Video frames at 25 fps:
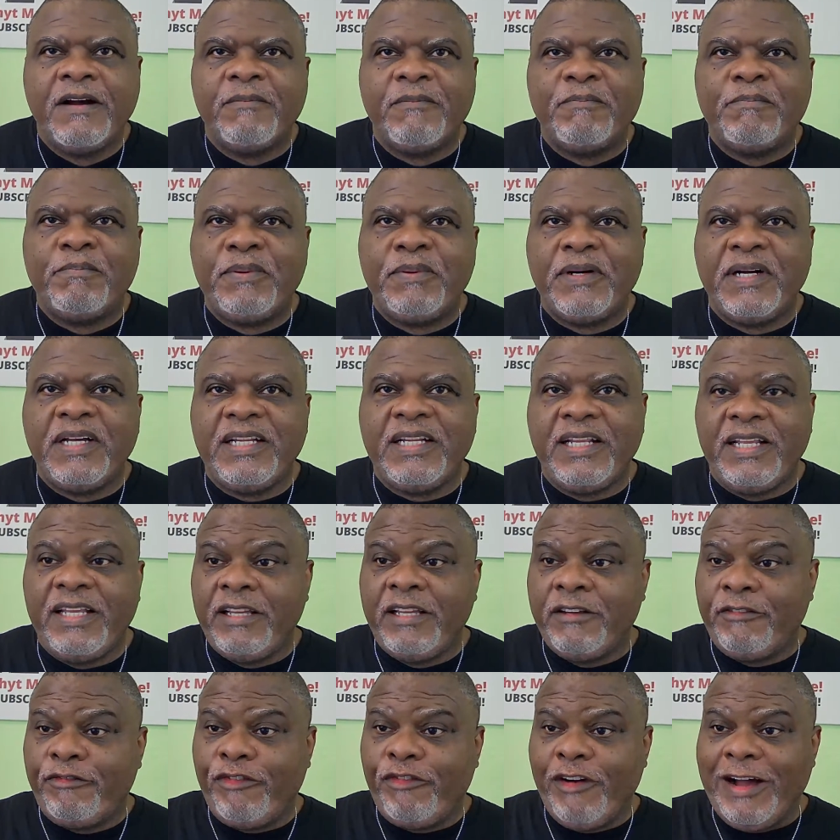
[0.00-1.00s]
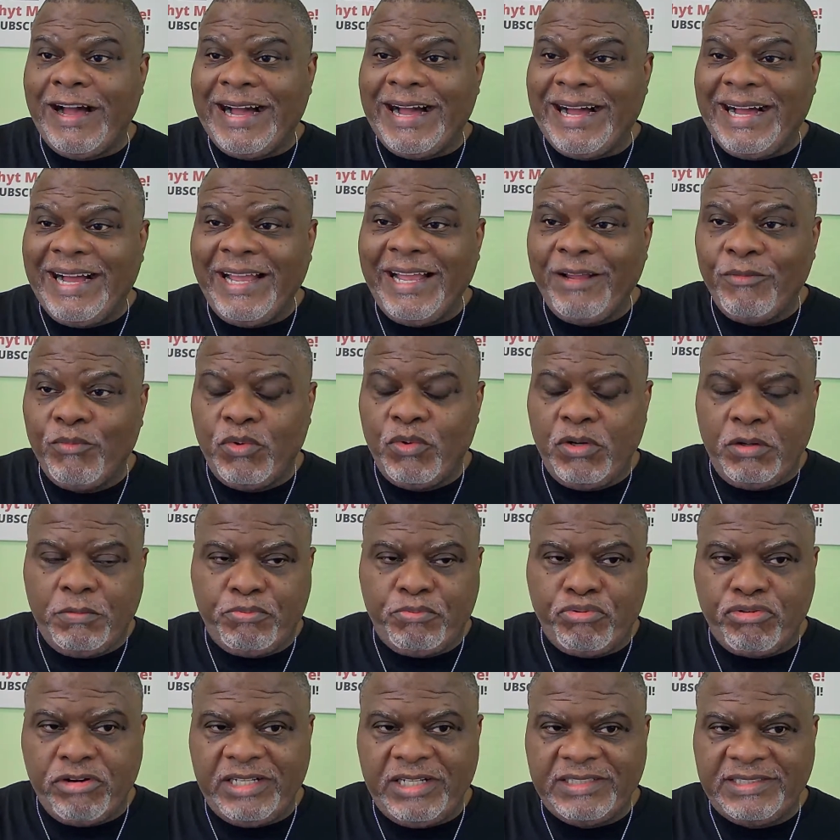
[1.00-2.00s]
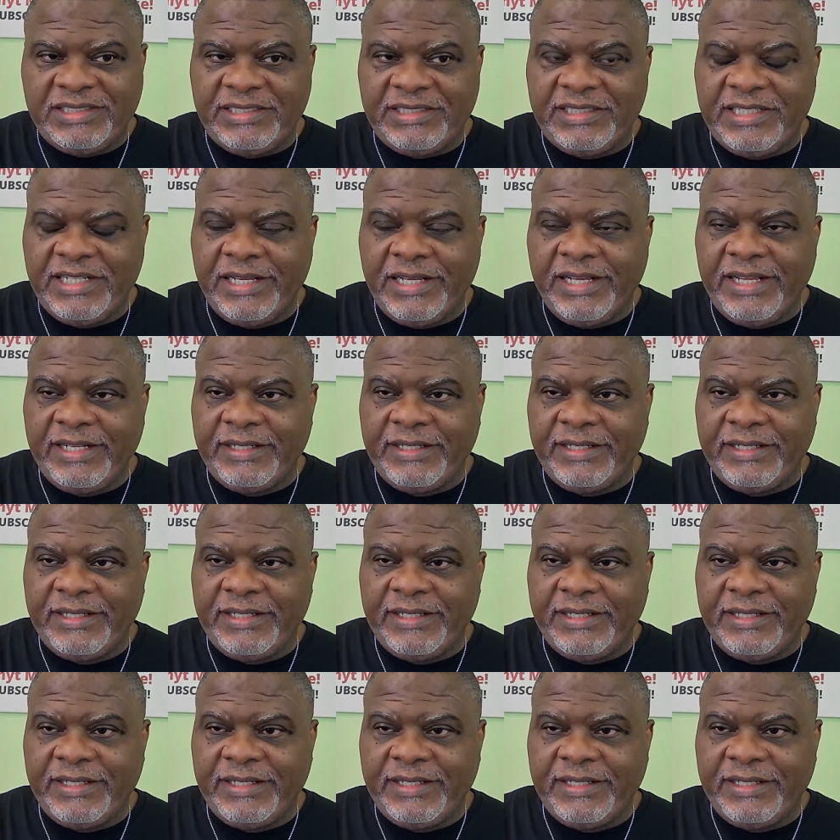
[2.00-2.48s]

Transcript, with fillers: but if I were president,